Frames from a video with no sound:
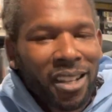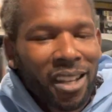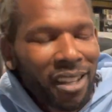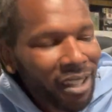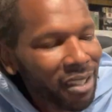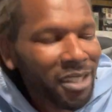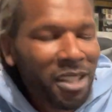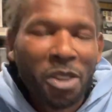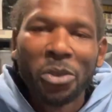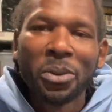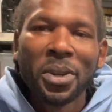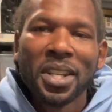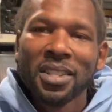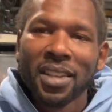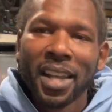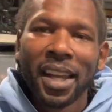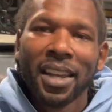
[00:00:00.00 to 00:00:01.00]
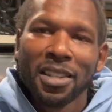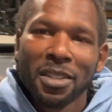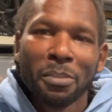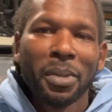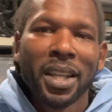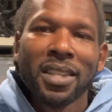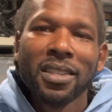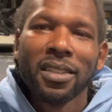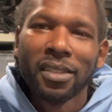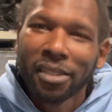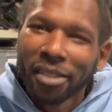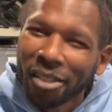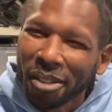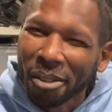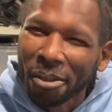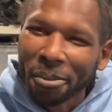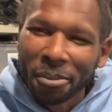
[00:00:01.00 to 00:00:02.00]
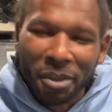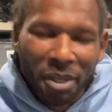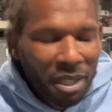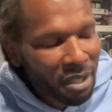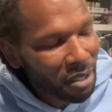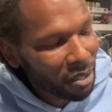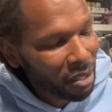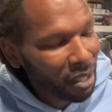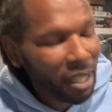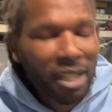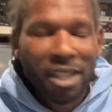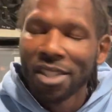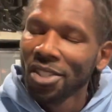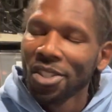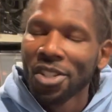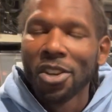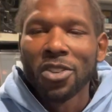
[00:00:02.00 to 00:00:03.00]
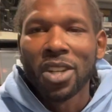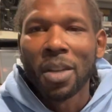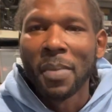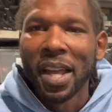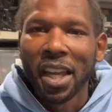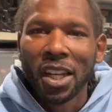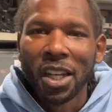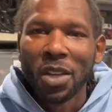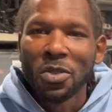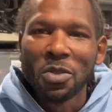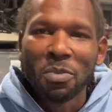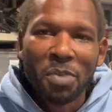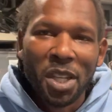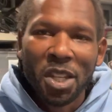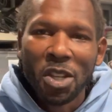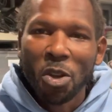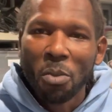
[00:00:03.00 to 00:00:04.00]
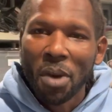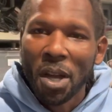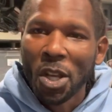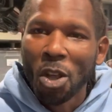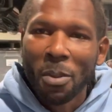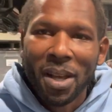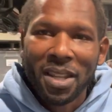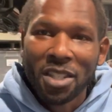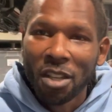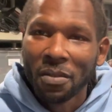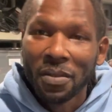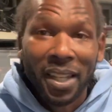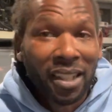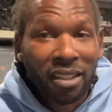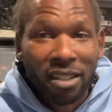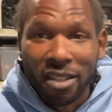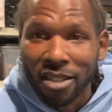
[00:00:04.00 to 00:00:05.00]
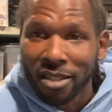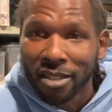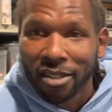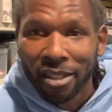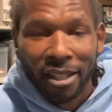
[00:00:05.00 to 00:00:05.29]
another reason, like, it's a blessing, you know, because she knows I'm not going to go spend no money on myself like this